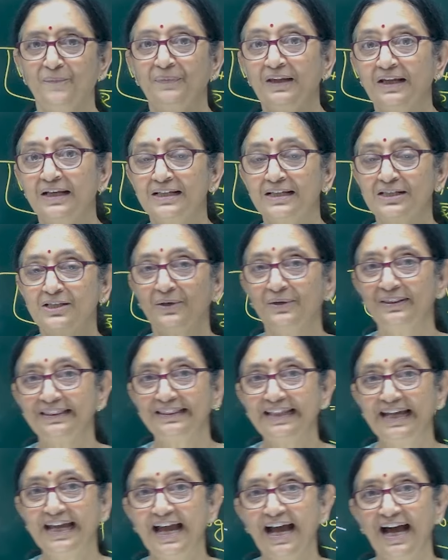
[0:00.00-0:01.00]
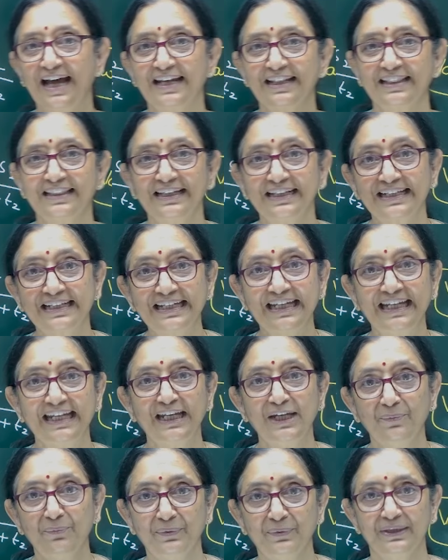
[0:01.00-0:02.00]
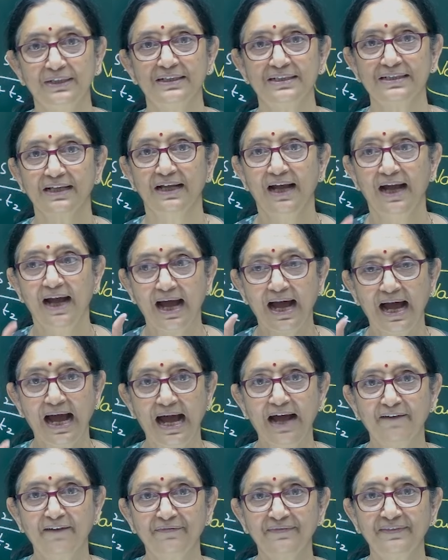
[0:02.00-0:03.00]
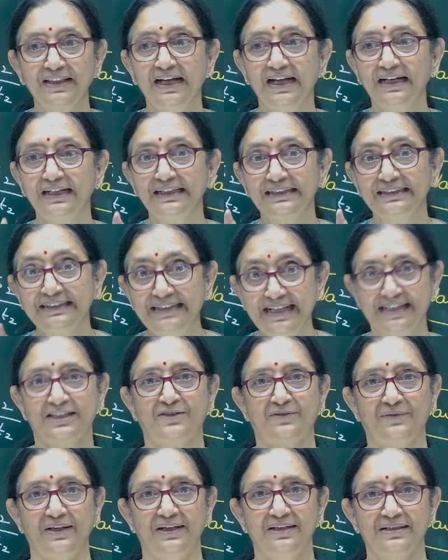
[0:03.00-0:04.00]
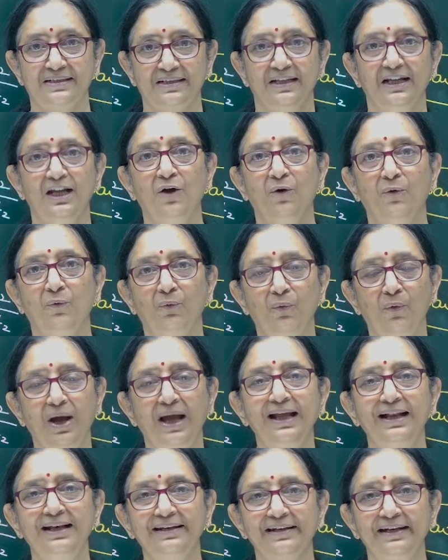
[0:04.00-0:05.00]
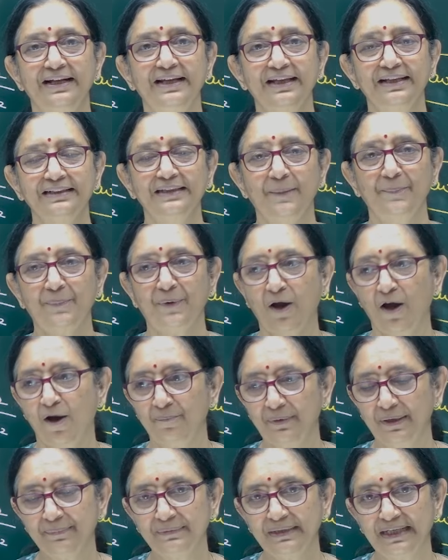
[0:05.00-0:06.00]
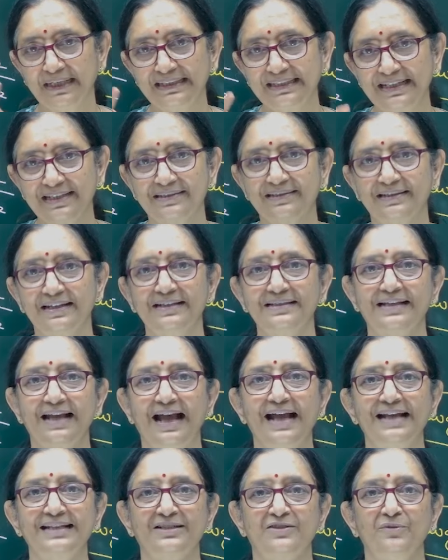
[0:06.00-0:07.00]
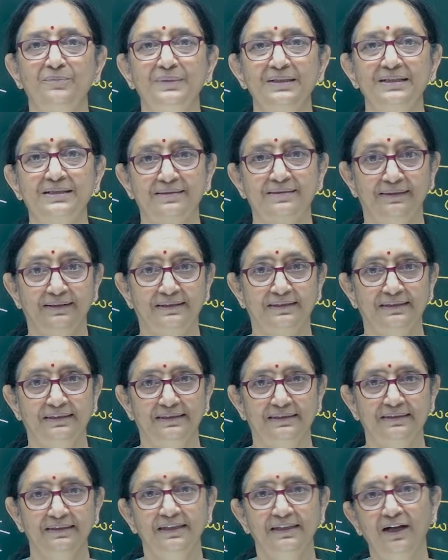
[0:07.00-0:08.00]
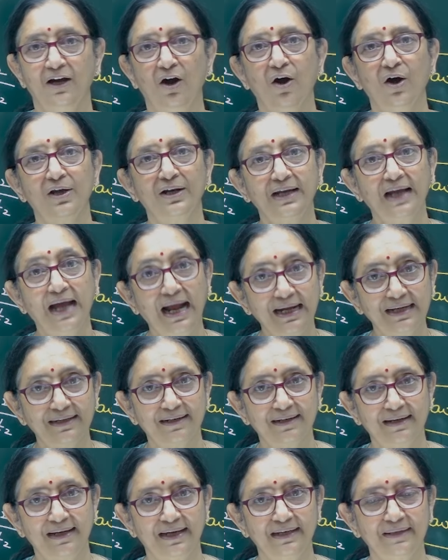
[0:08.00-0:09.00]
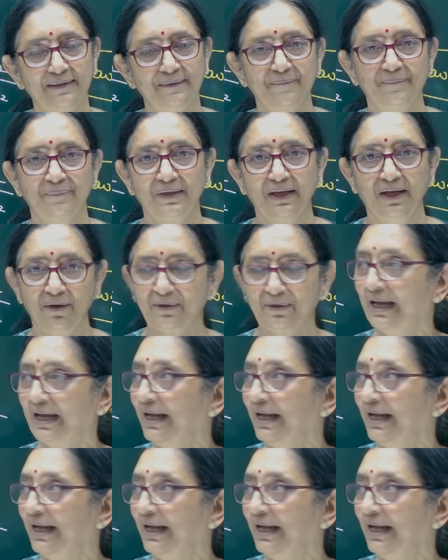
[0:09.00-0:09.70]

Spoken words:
So, they are the key words, half the distance. While reading the problem, the distance has to be circled or underlined. Okay,